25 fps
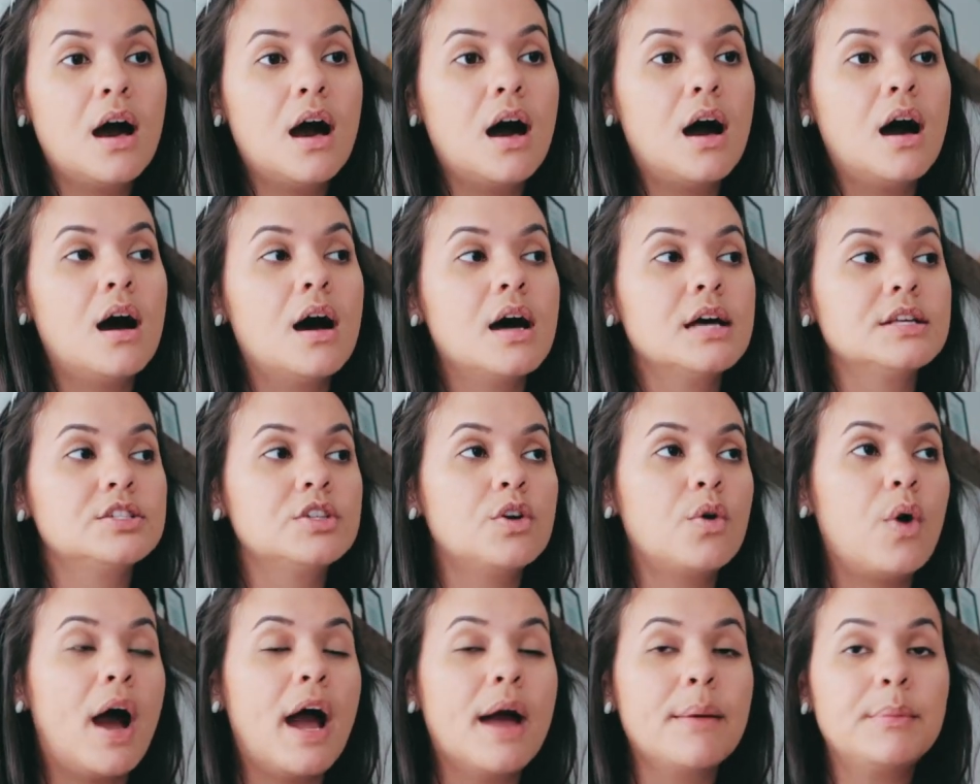Uh,
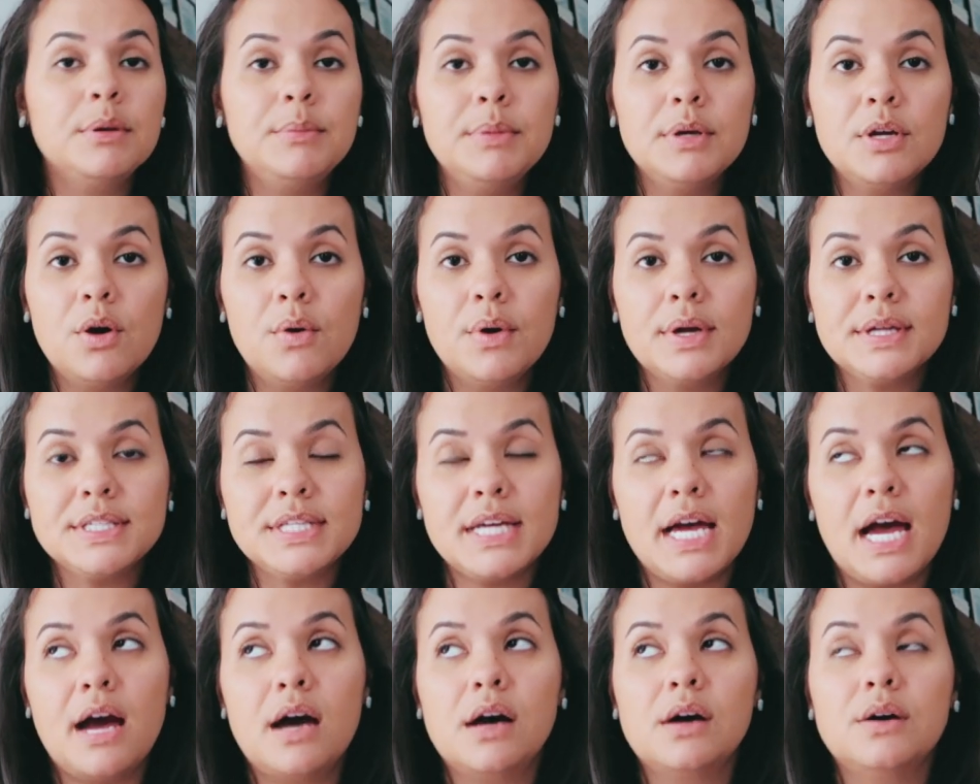so I'm gonna be going
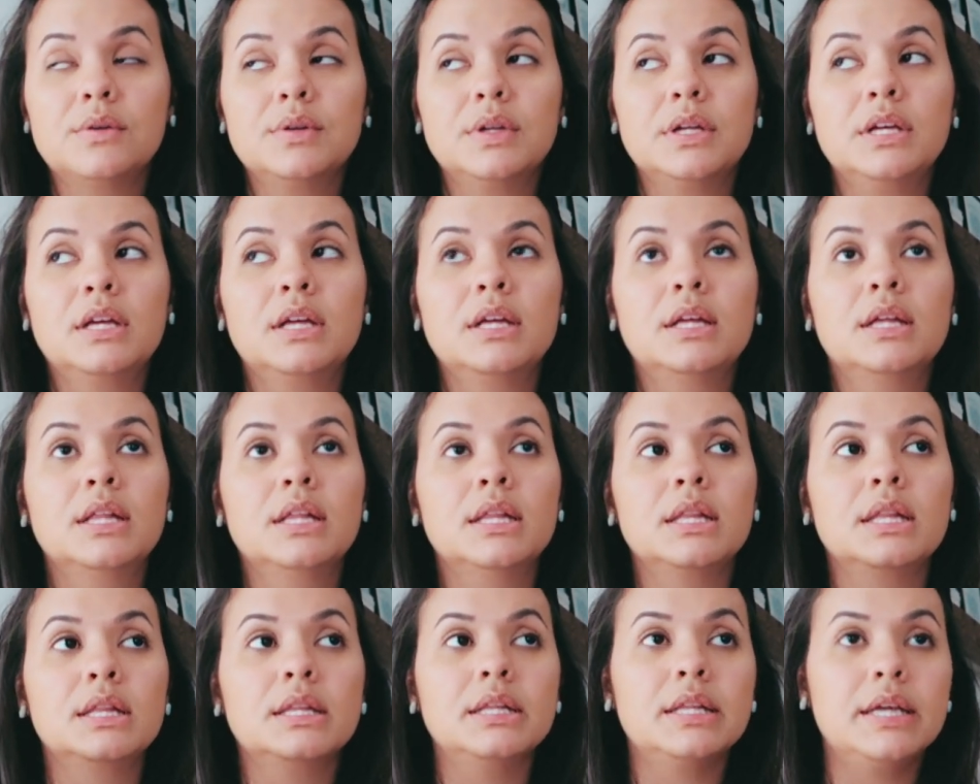down
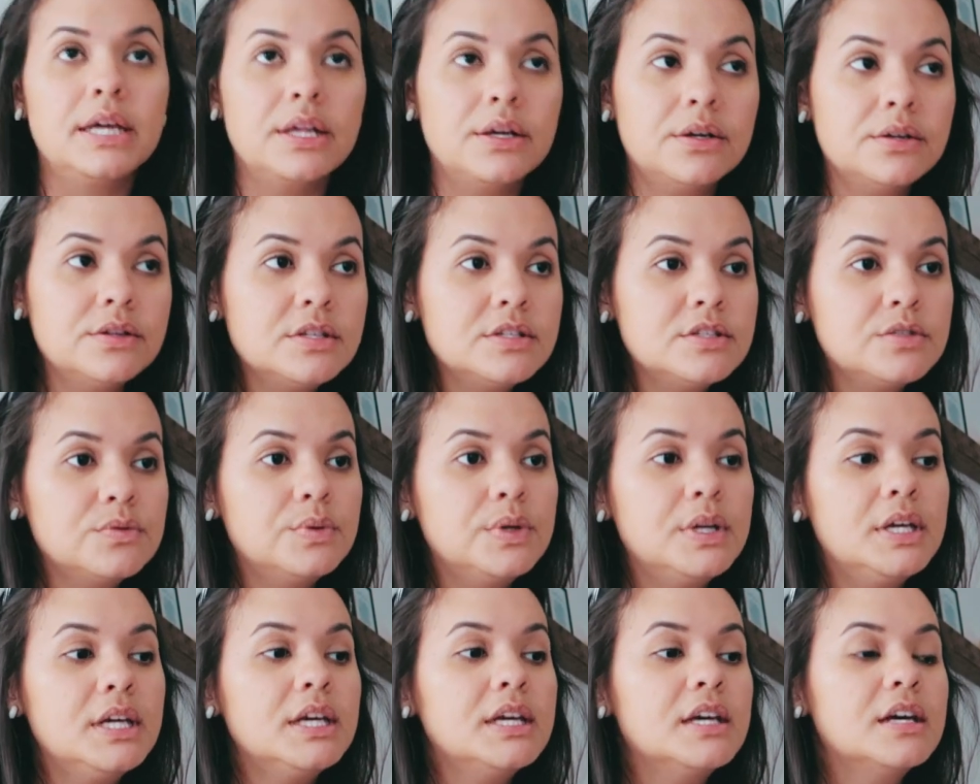later this
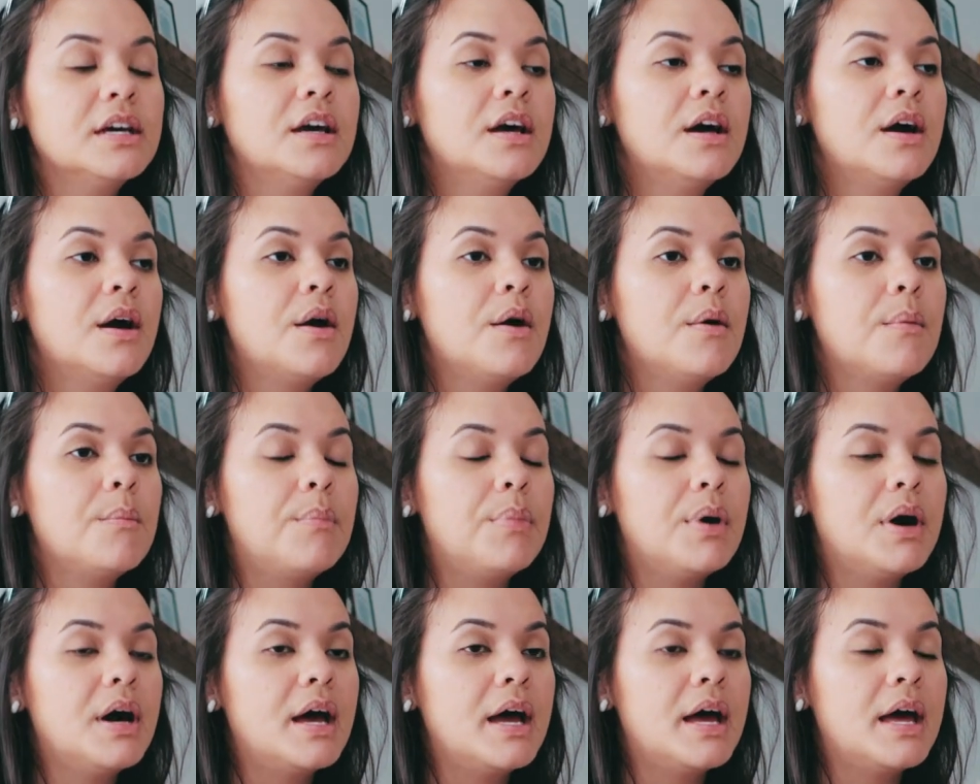week,
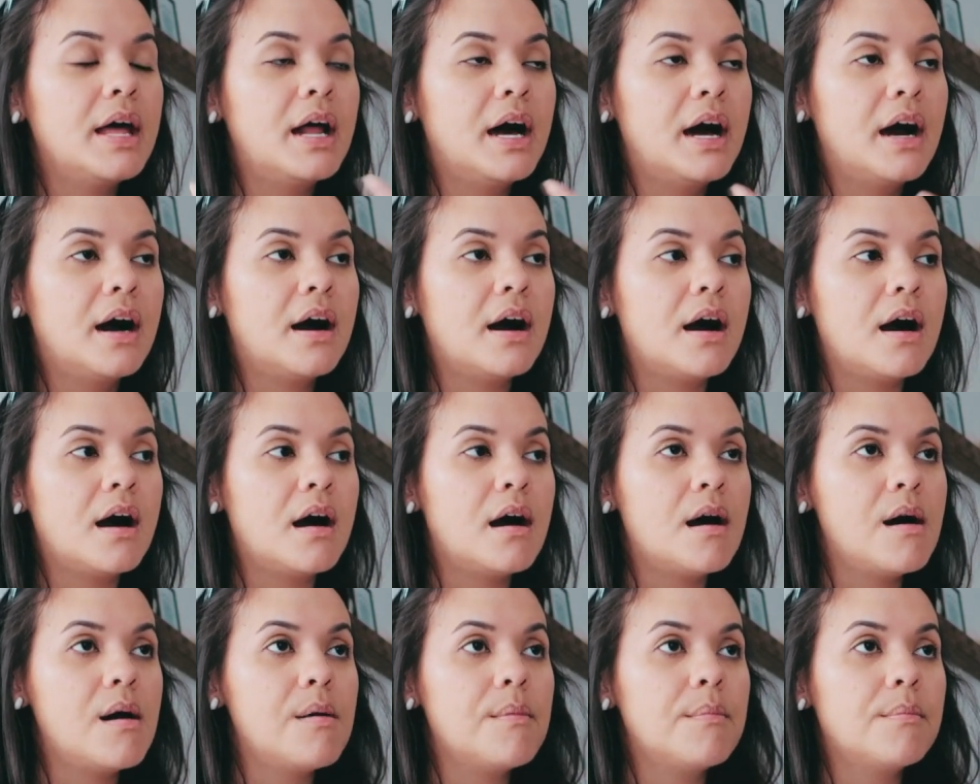but
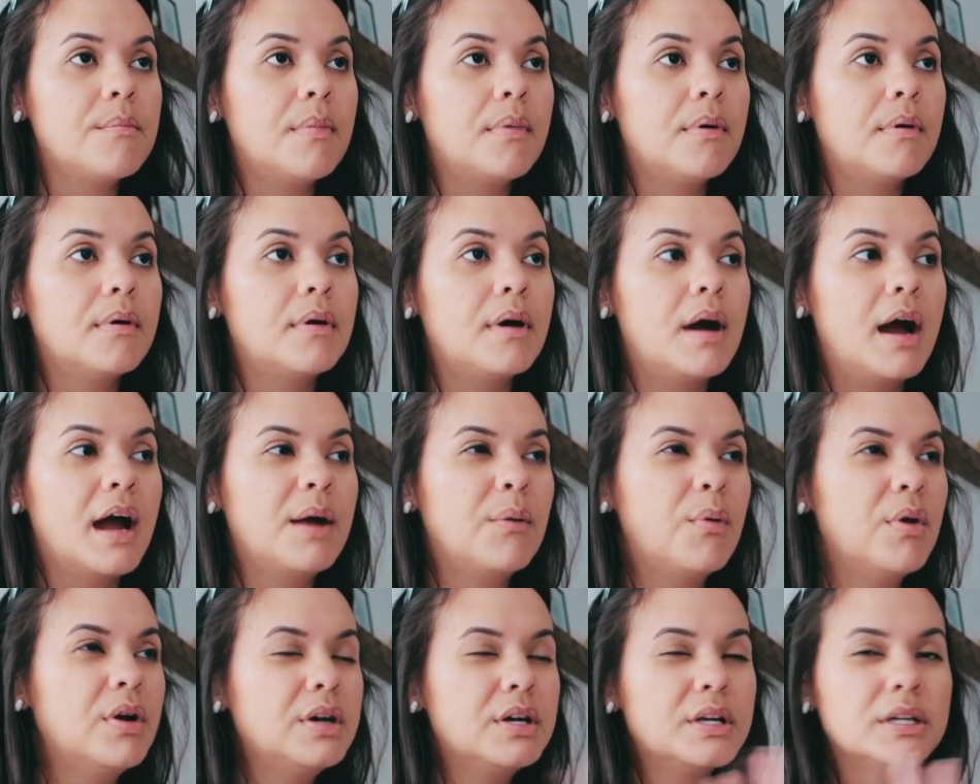um, I
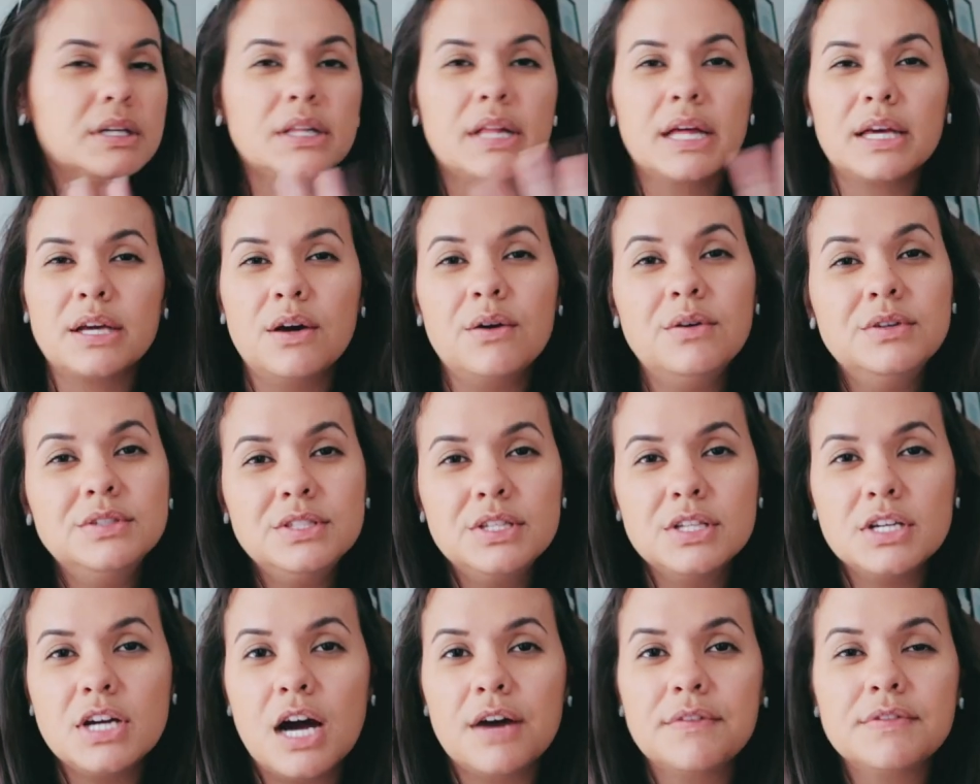wanted to like go
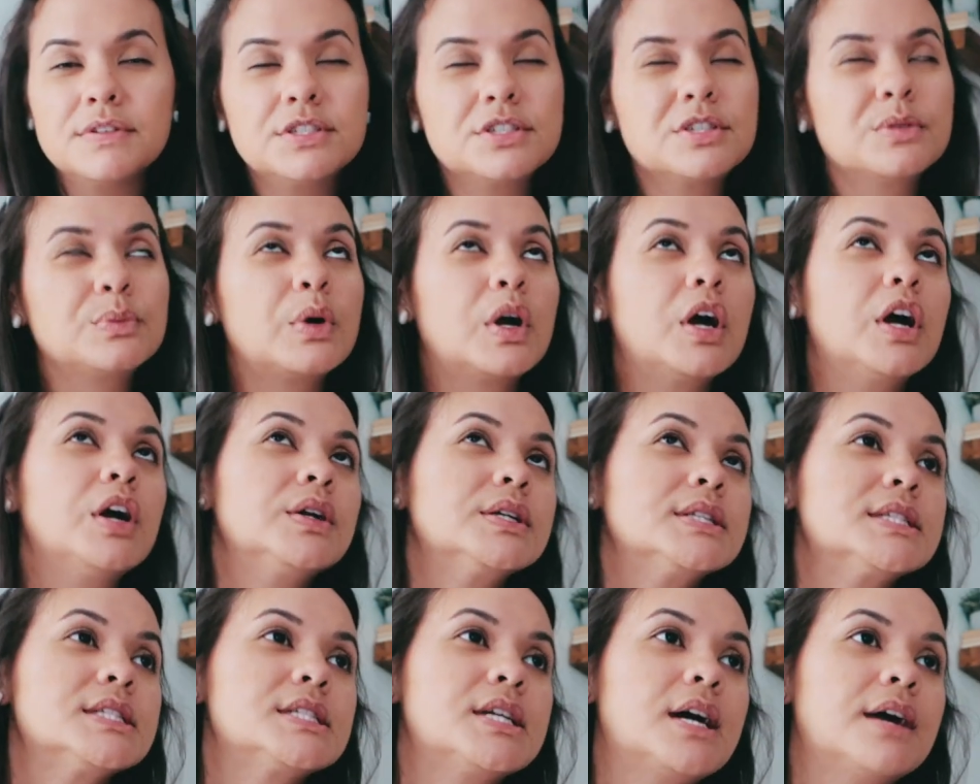into the office
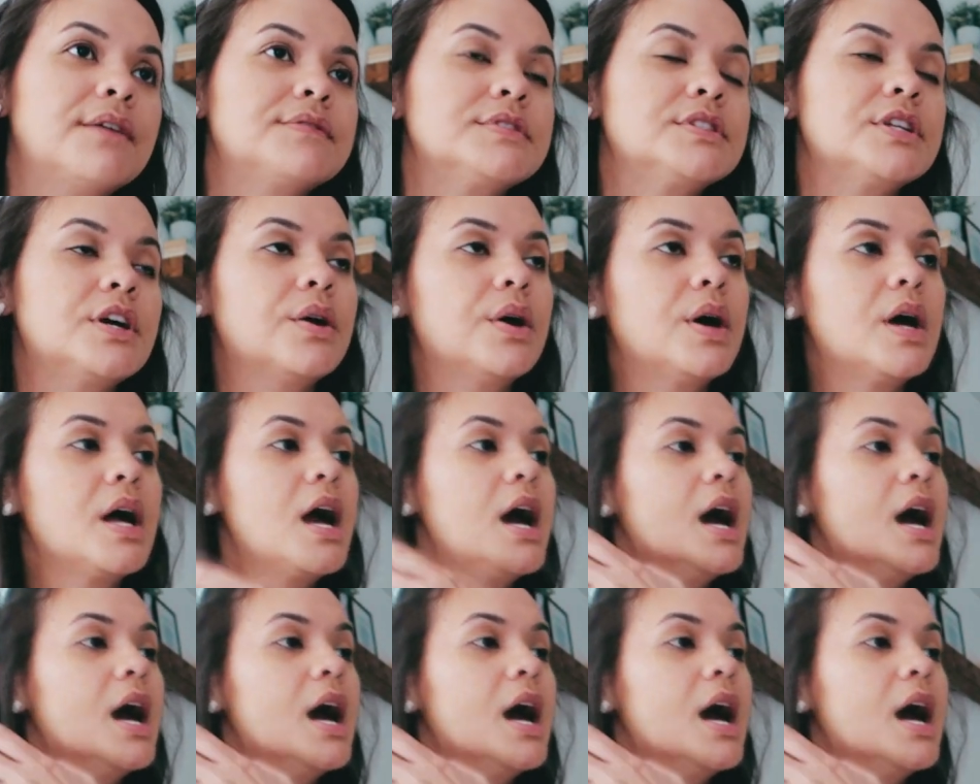tomorrow and stuff. So